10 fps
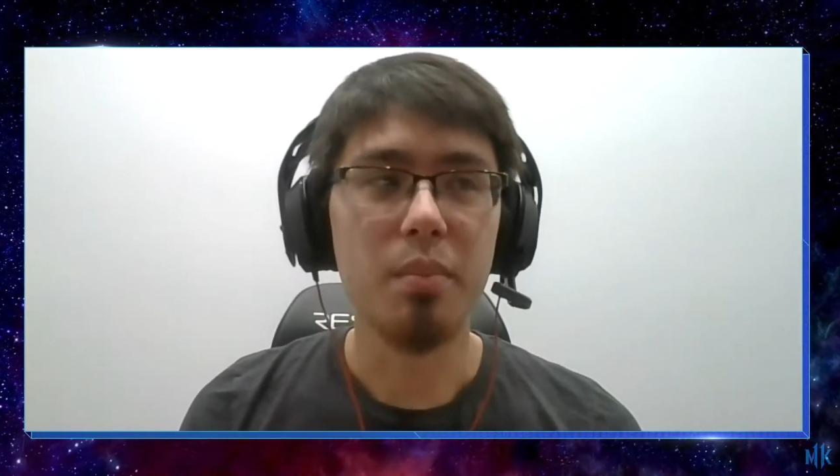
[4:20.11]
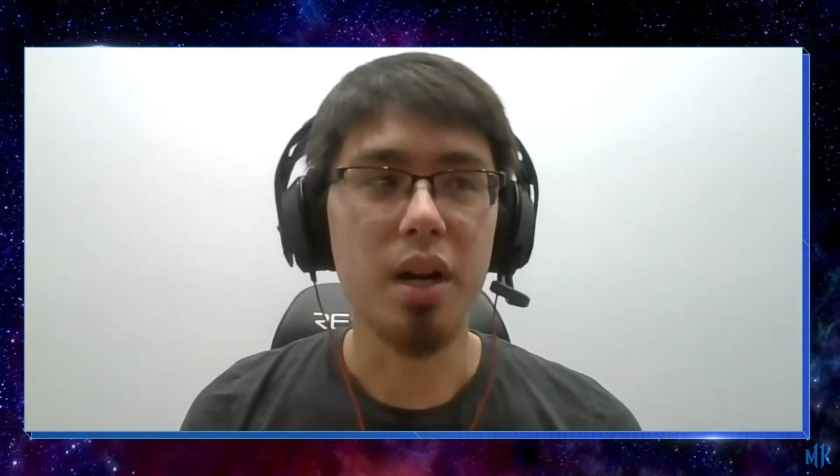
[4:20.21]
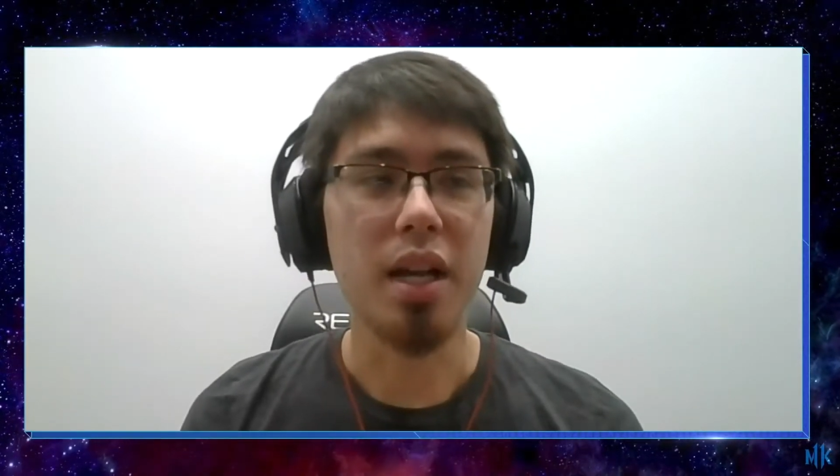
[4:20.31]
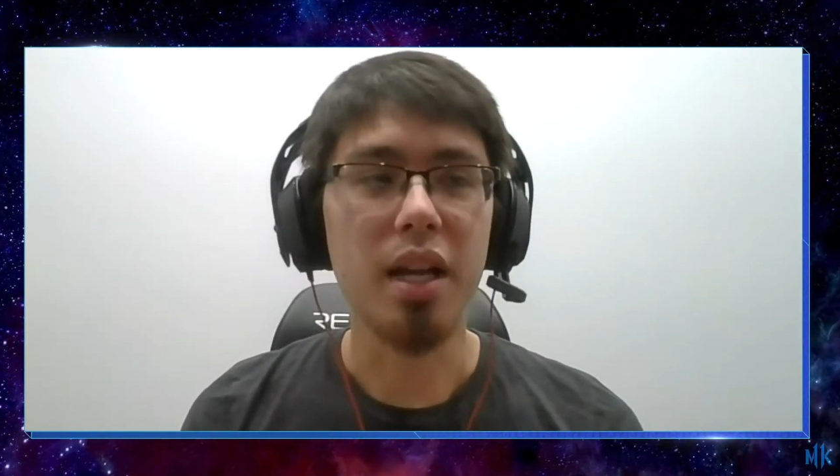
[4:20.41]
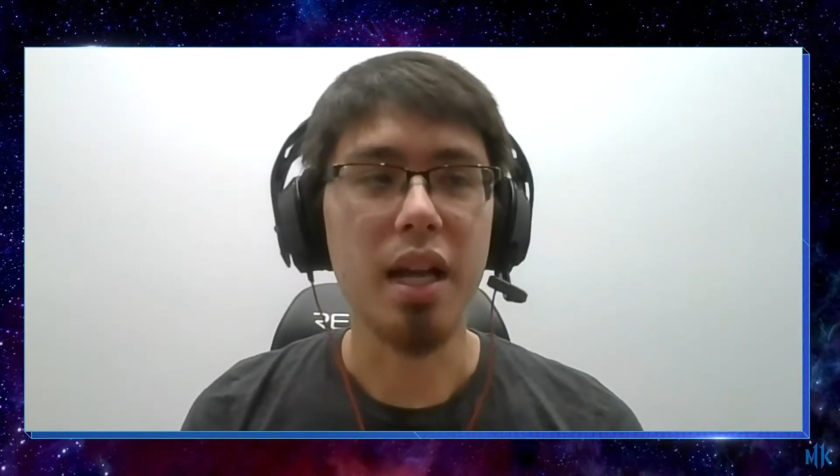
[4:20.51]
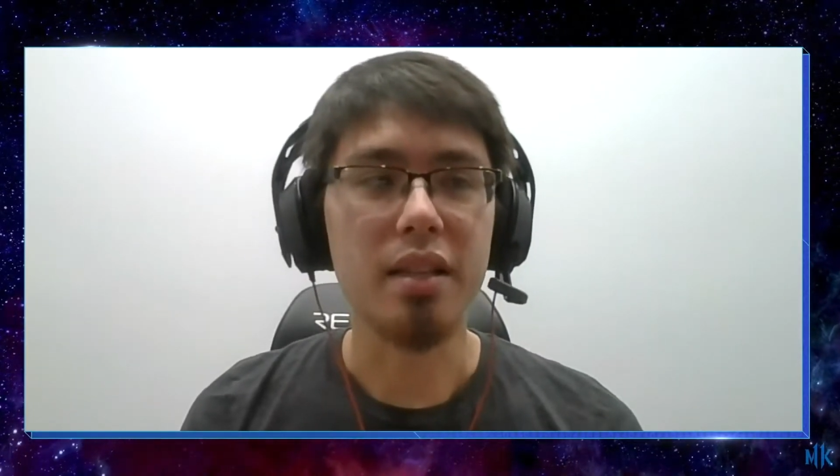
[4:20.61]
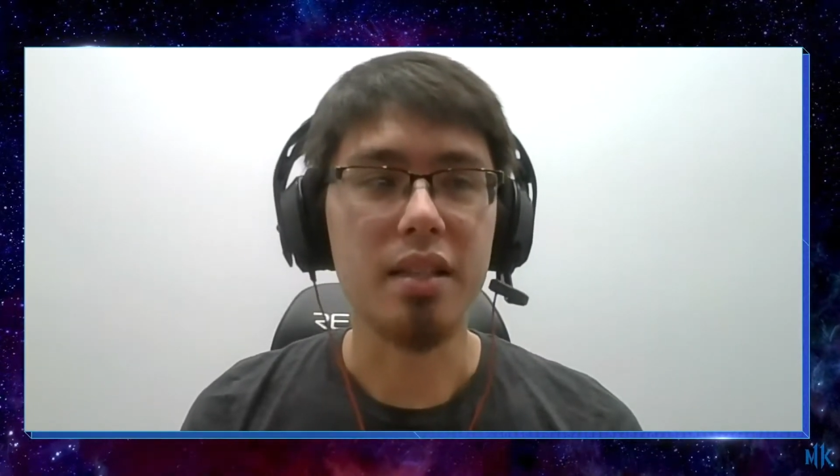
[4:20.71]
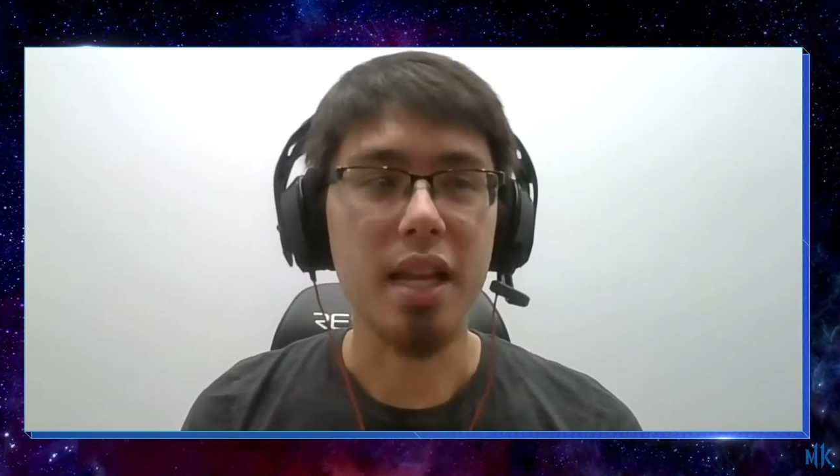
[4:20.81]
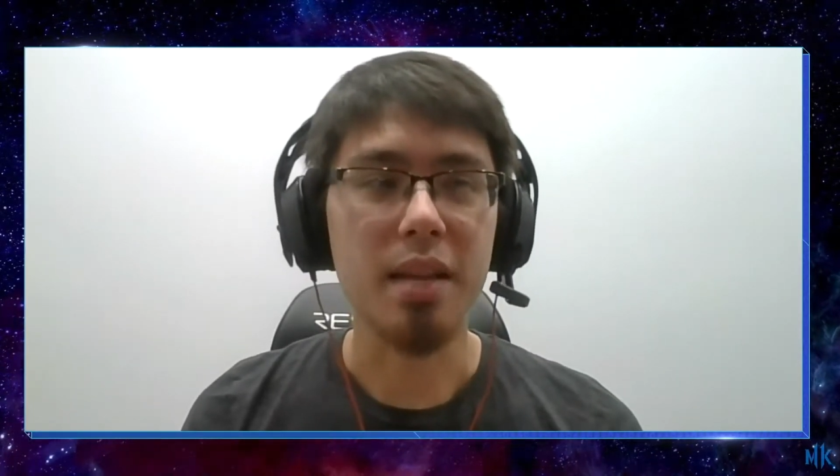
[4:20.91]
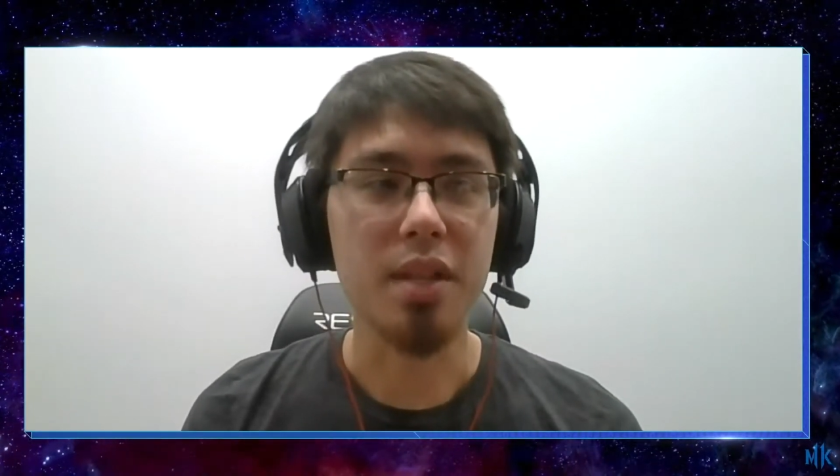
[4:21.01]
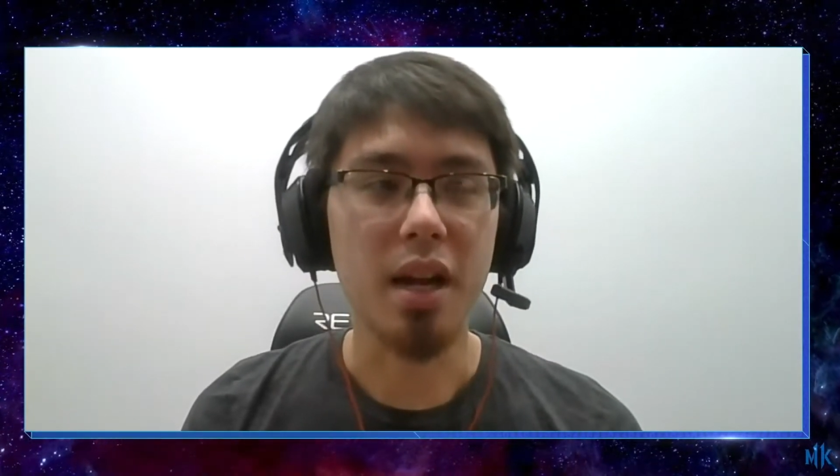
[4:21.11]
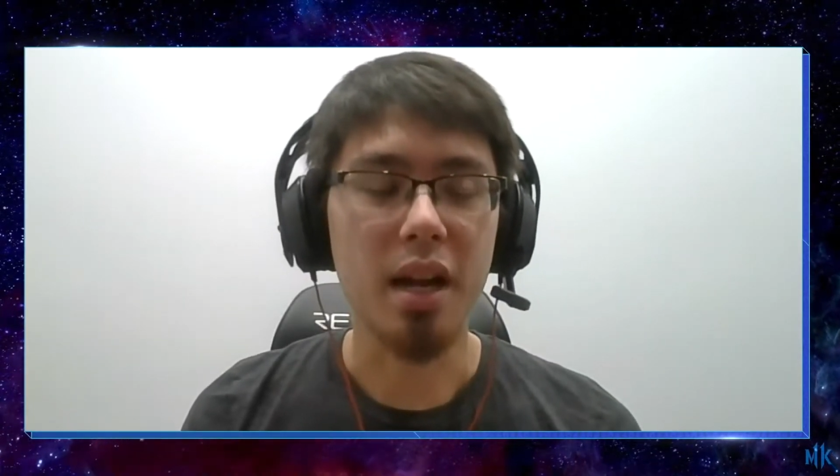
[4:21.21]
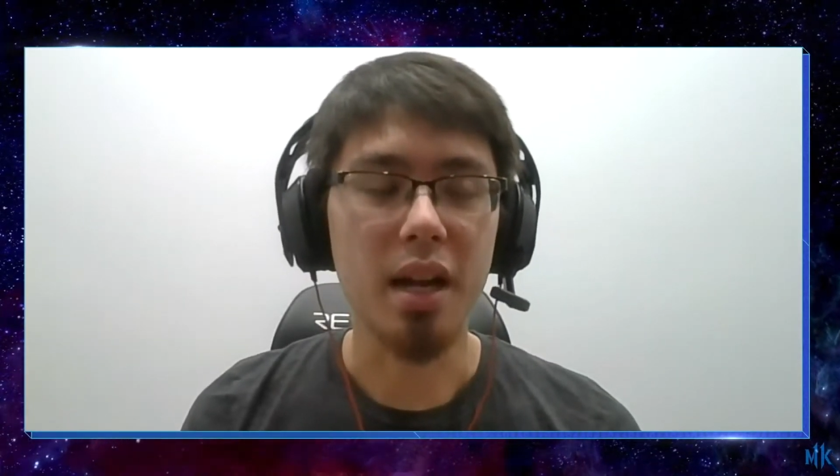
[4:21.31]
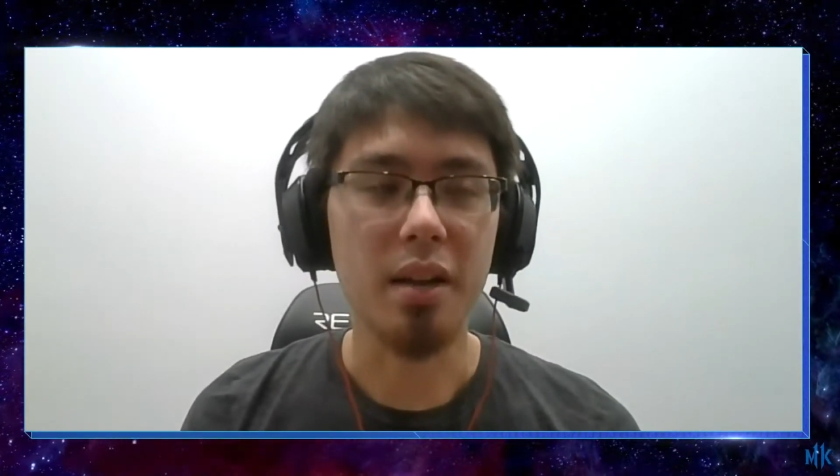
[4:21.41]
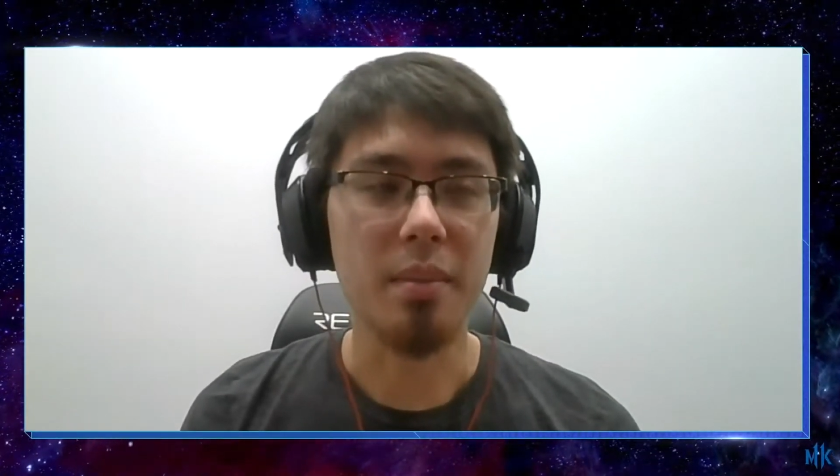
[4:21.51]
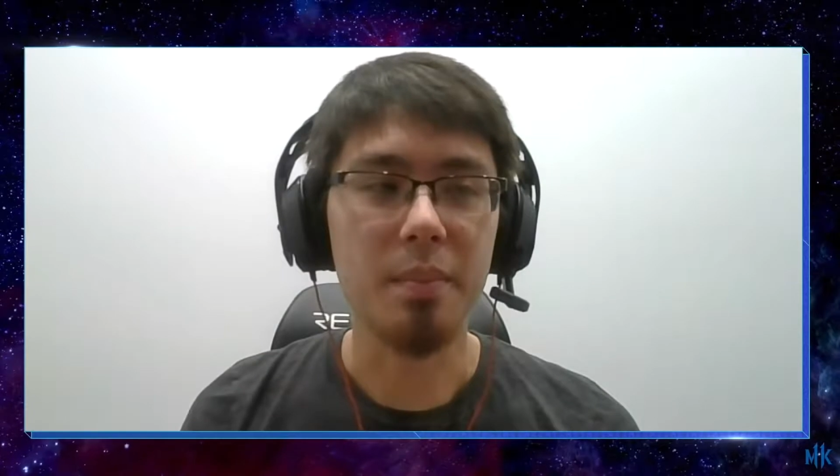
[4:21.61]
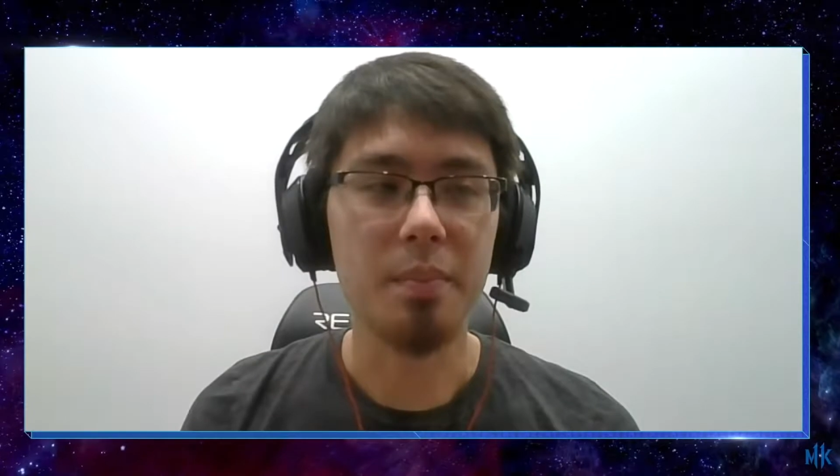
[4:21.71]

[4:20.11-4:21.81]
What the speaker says: but at the same time